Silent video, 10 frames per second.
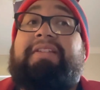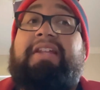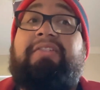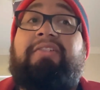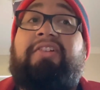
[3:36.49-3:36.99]

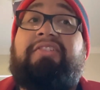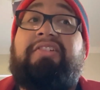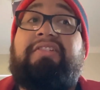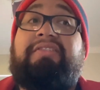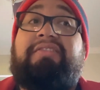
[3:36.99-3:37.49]
Kellen
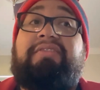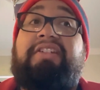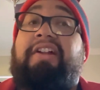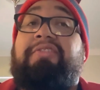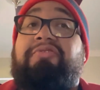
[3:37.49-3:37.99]
Acosta
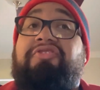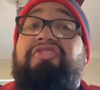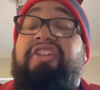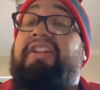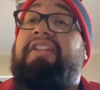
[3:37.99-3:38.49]
did not do
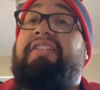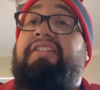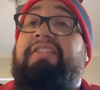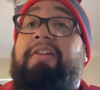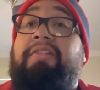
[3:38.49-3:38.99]
shit in the
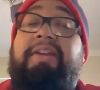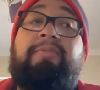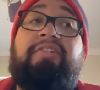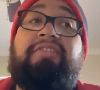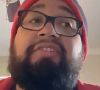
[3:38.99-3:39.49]
entire game,
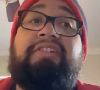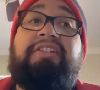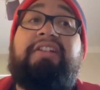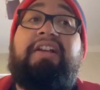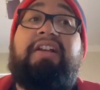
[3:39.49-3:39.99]

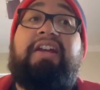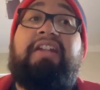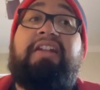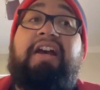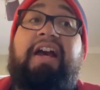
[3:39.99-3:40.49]
honestly.
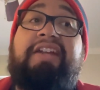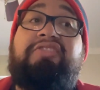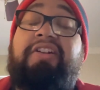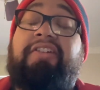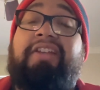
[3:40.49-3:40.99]
And I
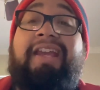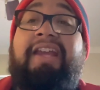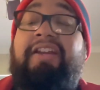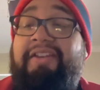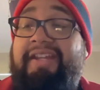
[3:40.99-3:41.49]
try not to
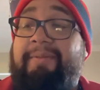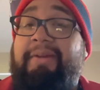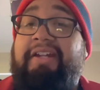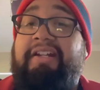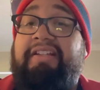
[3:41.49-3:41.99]
hate on that
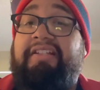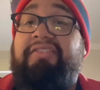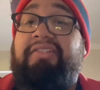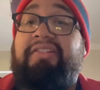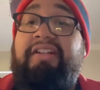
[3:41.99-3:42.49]
man. I think
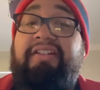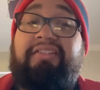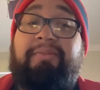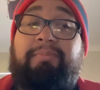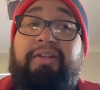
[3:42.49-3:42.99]
he's a
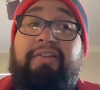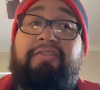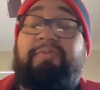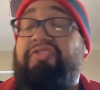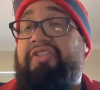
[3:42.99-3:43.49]
decent player,
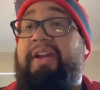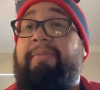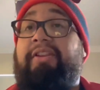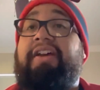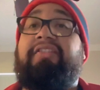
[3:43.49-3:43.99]
especially in
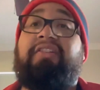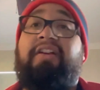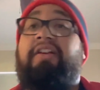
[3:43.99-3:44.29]
MLS.